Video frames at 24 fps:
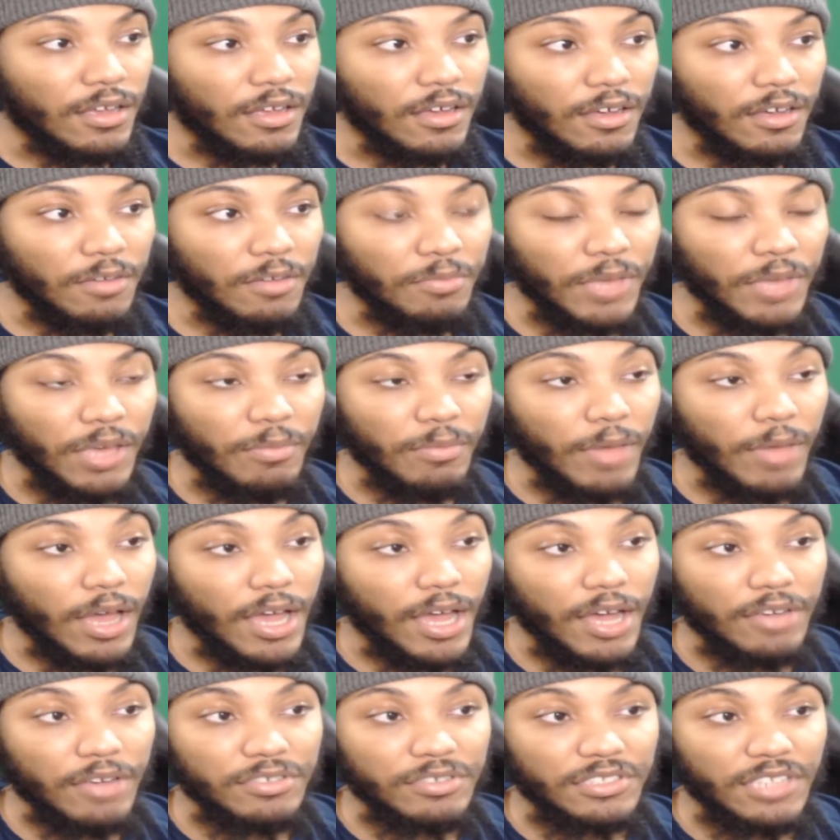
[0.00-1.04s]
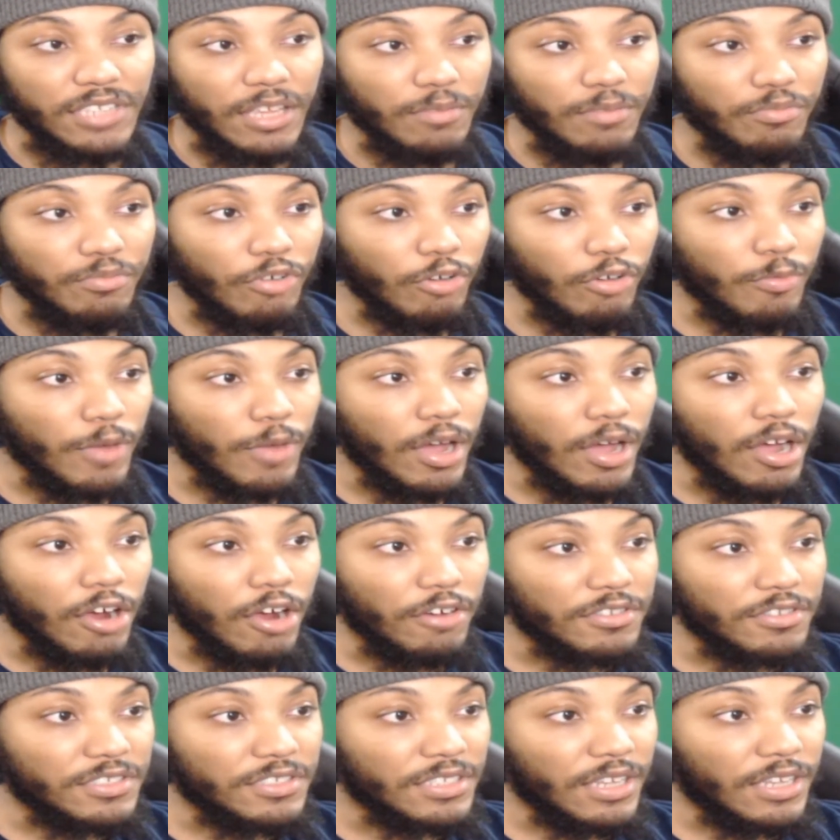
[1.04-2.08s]
Man, my house they broke my
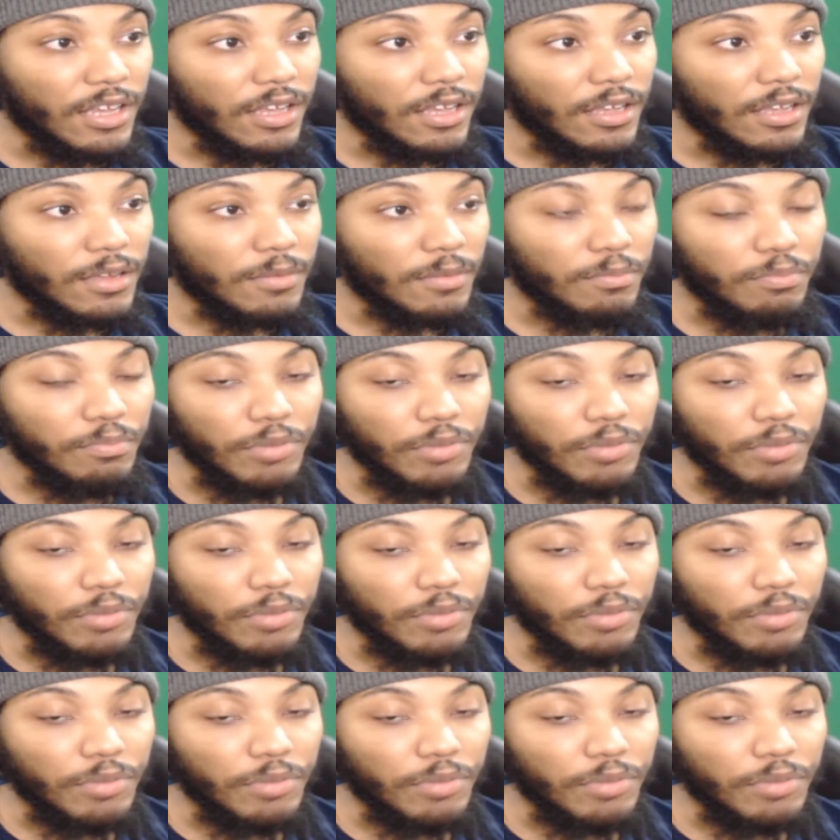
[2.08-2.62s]
heart today.